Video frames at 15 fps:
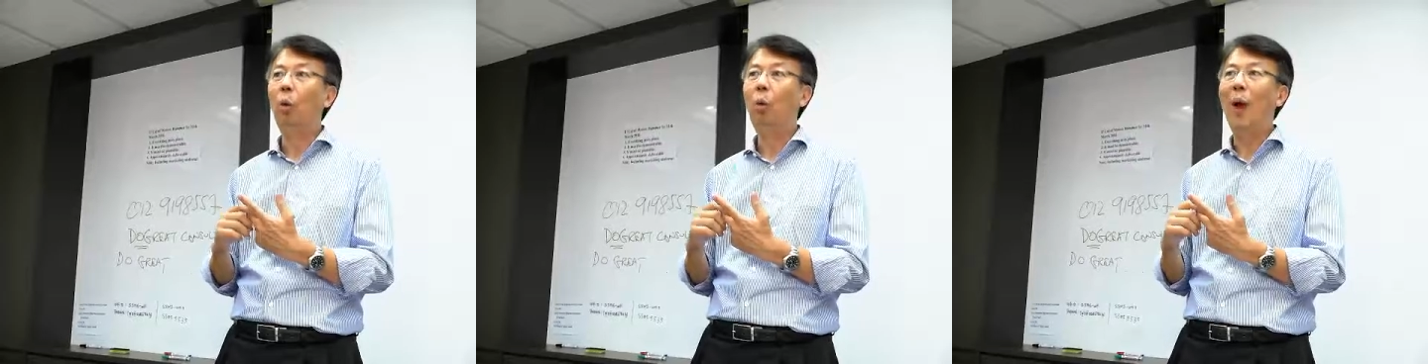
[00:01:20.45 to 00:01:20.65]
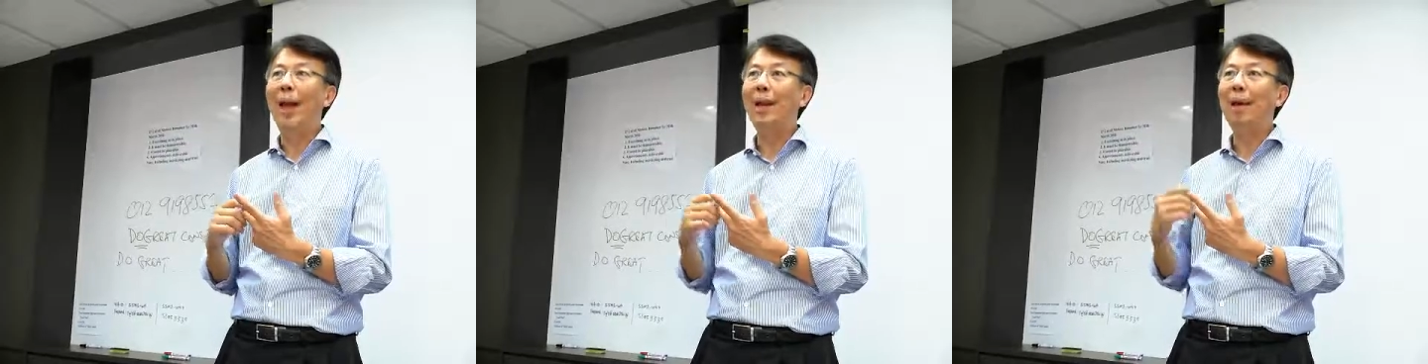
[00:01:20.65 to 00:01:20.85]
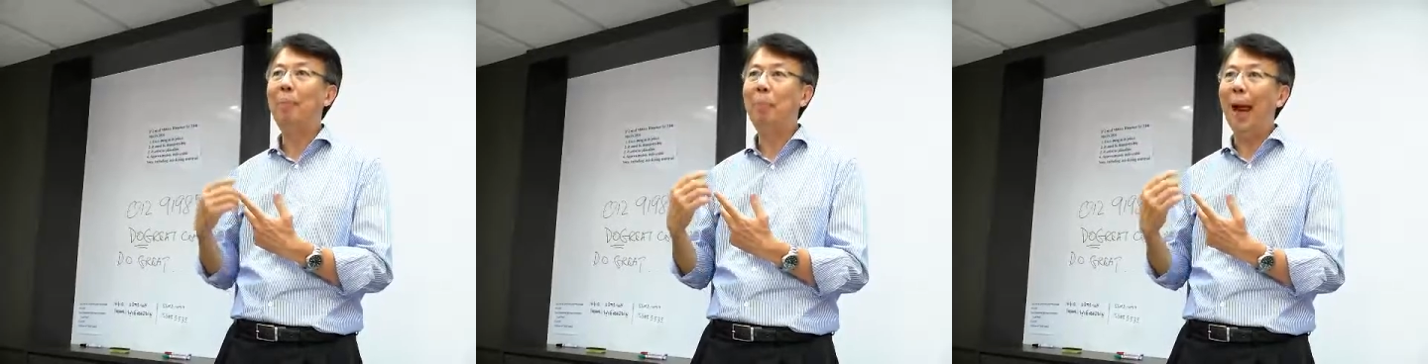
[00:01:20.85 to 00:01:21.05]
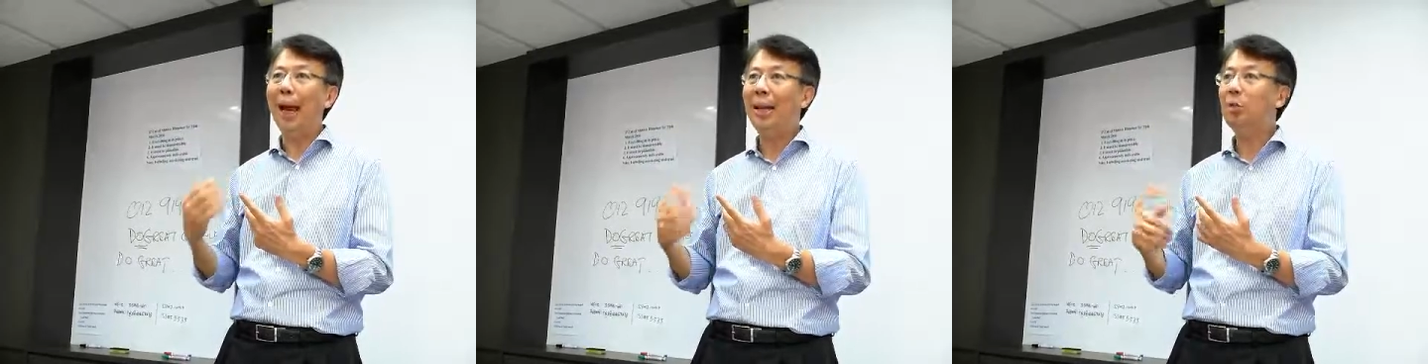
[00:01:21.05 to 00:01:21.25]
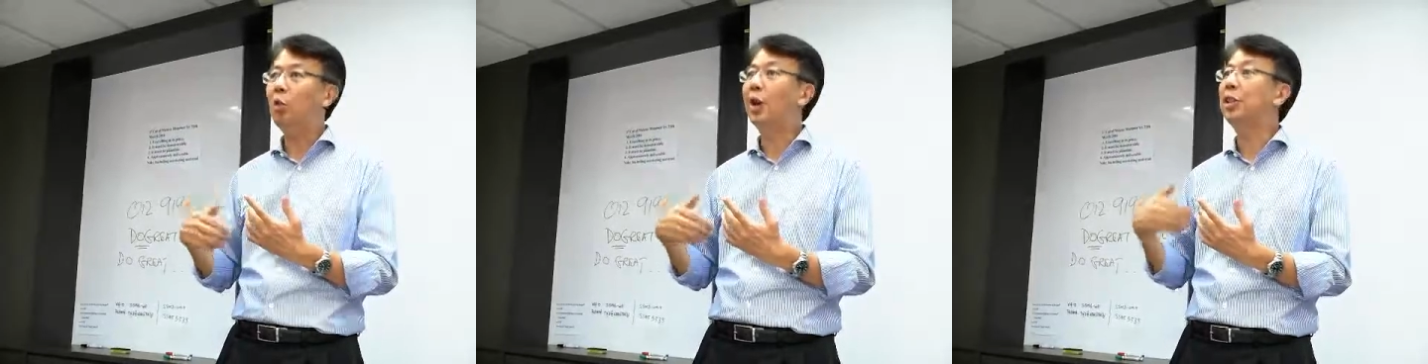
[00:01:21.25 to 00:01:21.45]
When a
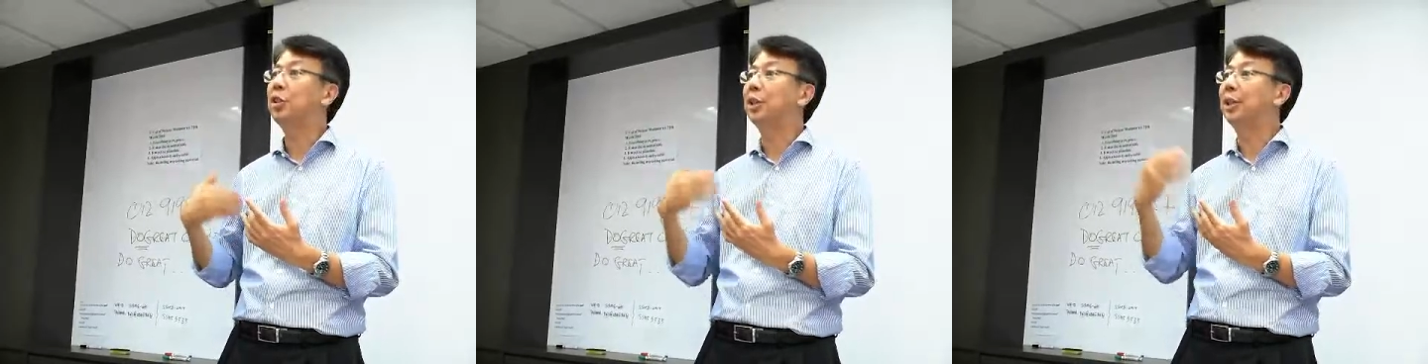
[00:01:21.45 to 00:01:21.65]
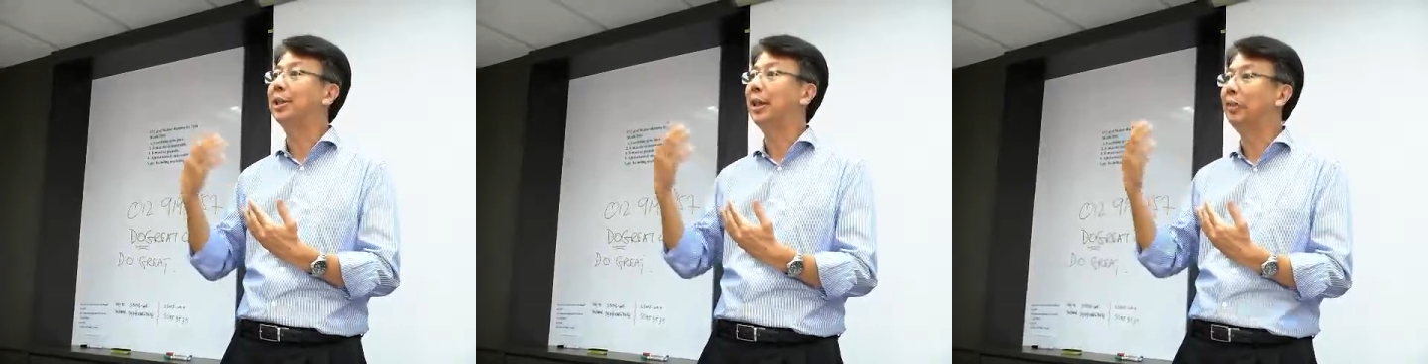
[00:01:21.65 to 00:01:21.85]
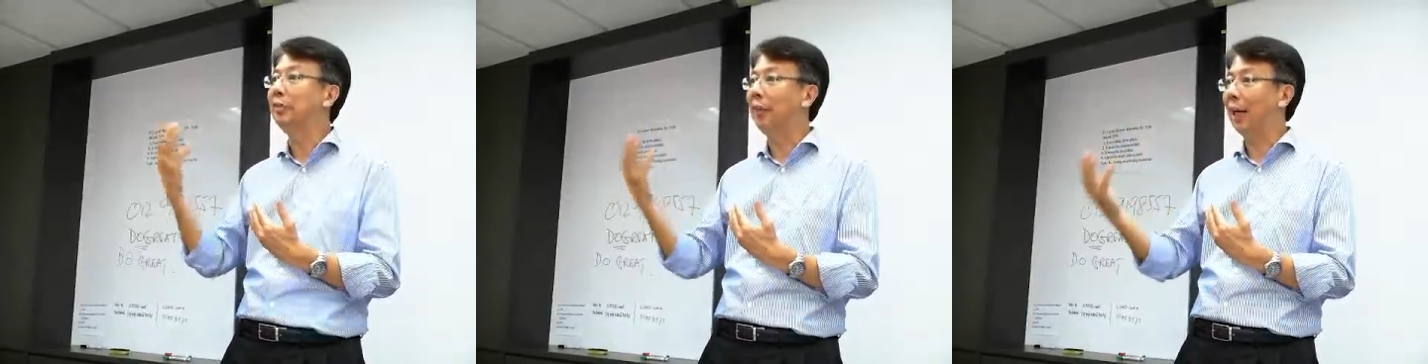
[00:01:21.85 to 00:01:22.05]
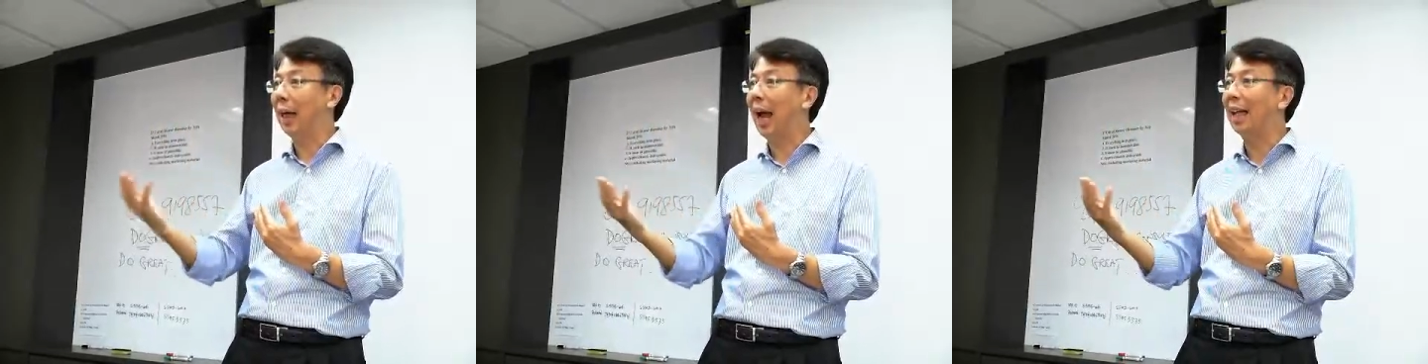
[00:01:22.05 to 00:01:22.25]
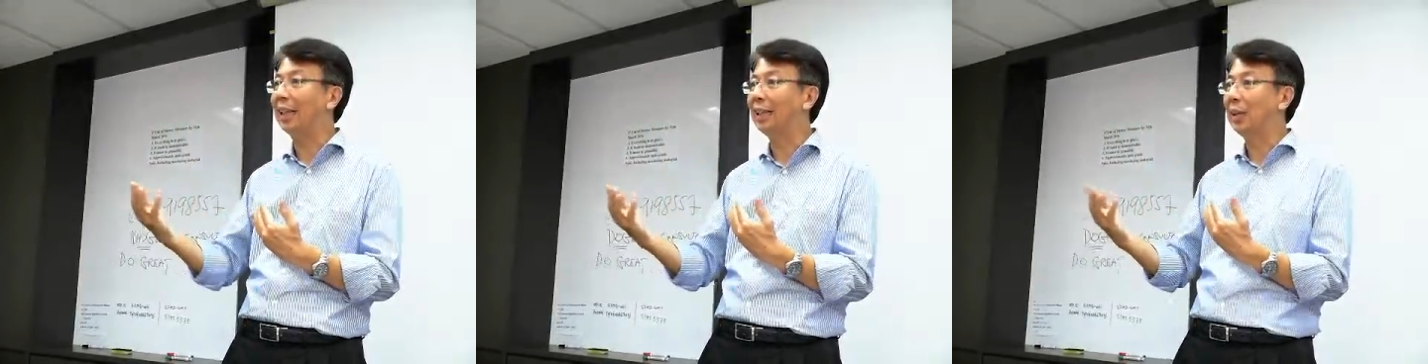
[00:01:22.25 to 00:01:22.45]
bank wants to serve a
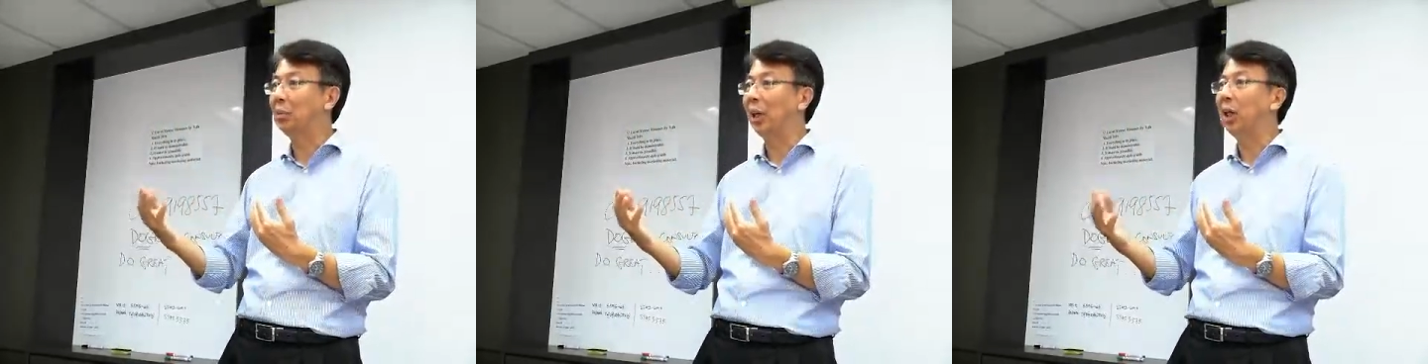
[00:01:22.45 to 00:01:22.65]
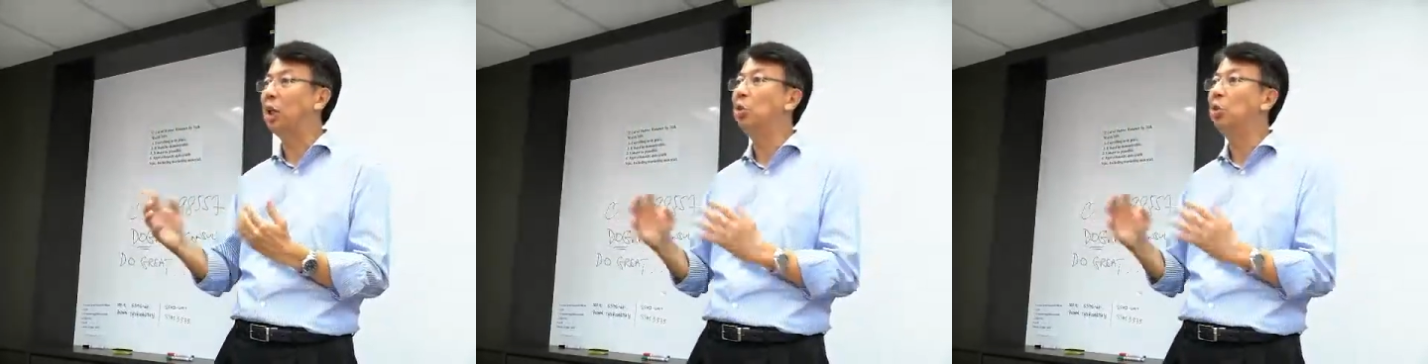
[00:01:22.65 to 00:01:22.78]
customer,